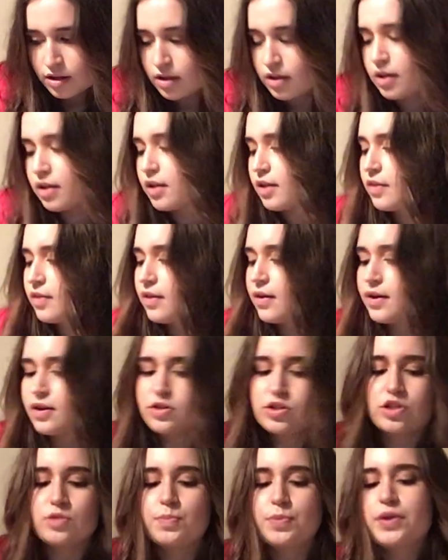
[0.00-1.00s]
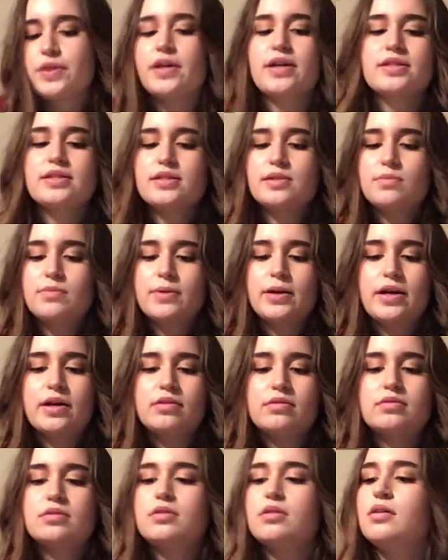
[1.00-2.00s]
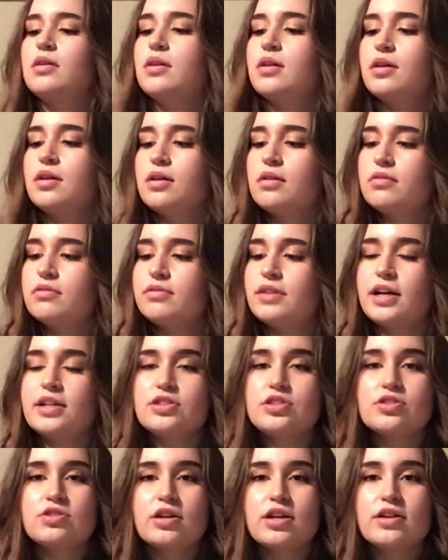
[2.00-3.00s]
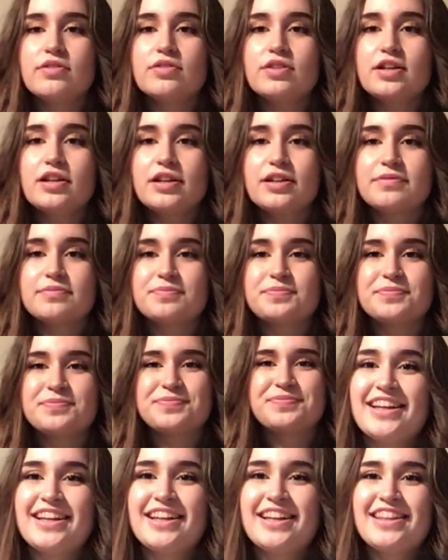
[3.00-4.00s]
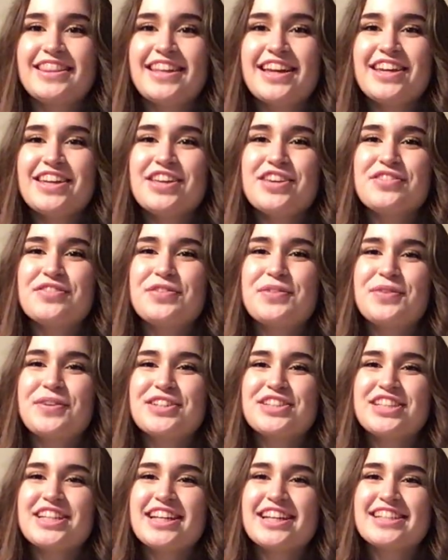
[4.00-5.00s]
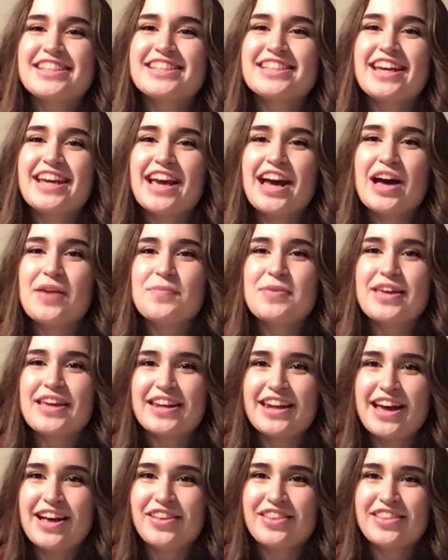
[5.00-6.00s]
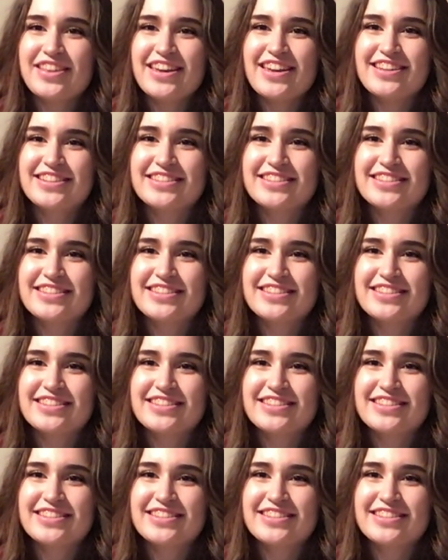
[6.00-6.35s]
And then I'll just put that somewhere flat to dry overnight. Thank you for watching. Stay happy and healthy.